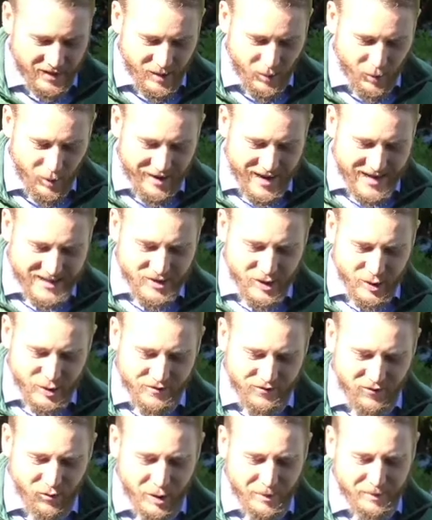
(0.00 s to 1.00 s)
Whereas those
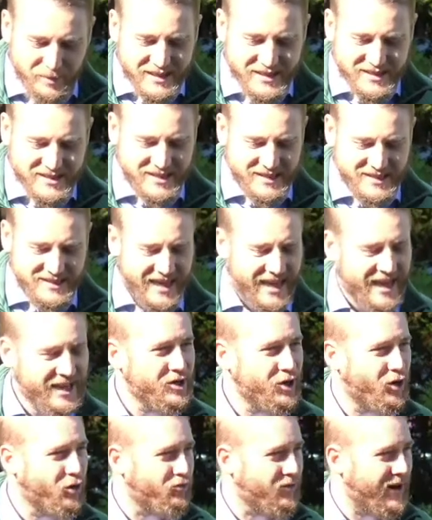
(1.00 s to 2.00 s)
four beasts in
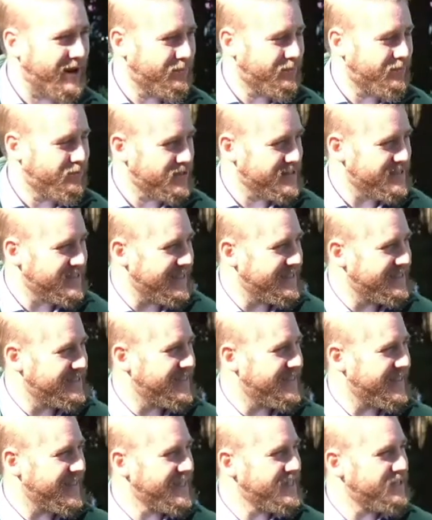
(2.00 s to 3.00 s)
Daniel
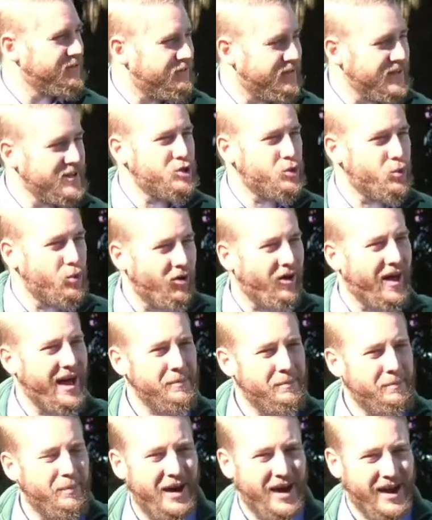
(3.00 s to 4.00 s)
represented individual
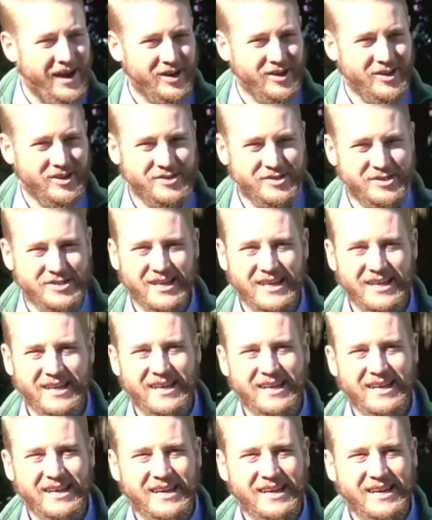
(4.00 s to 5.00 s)
empires,
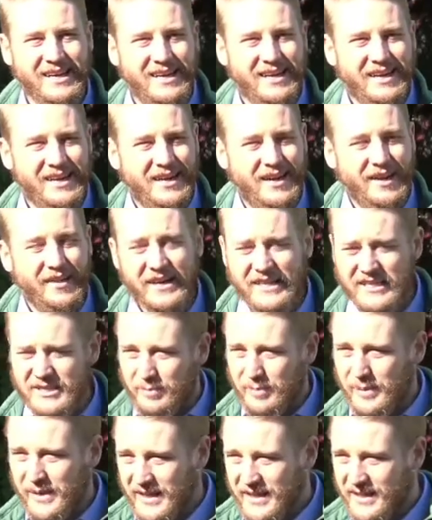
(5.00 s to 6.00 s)
this
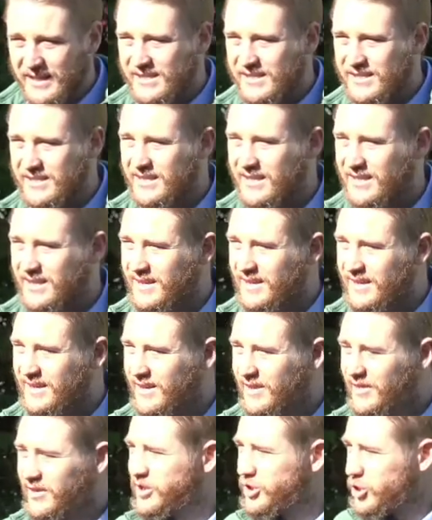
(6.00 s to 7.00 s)
beast
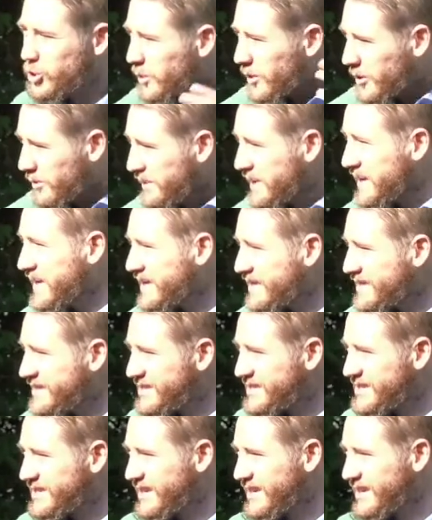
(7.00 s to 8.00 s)
the super
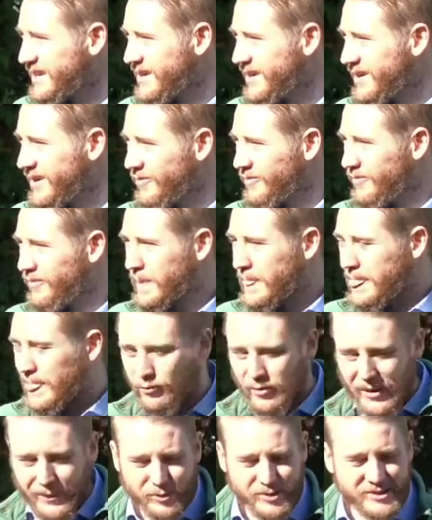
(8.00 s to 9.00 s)
beast,
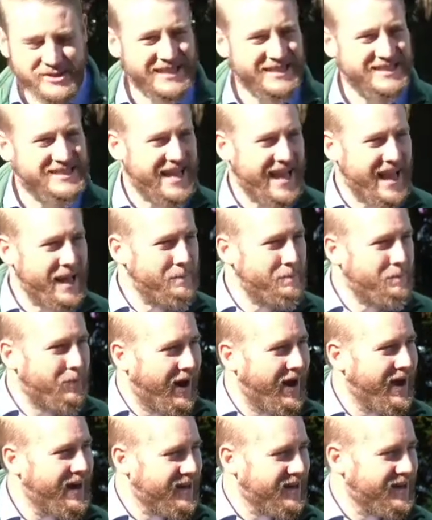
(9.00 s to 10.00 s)
represents
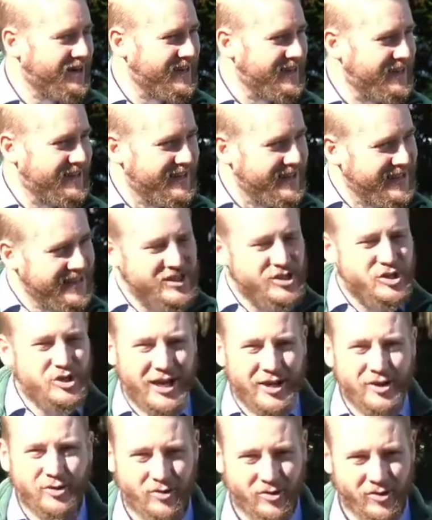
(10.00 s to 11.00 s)
empire in
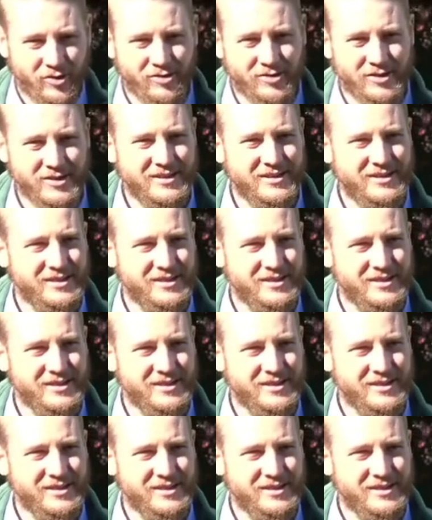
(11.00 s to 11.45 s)
general,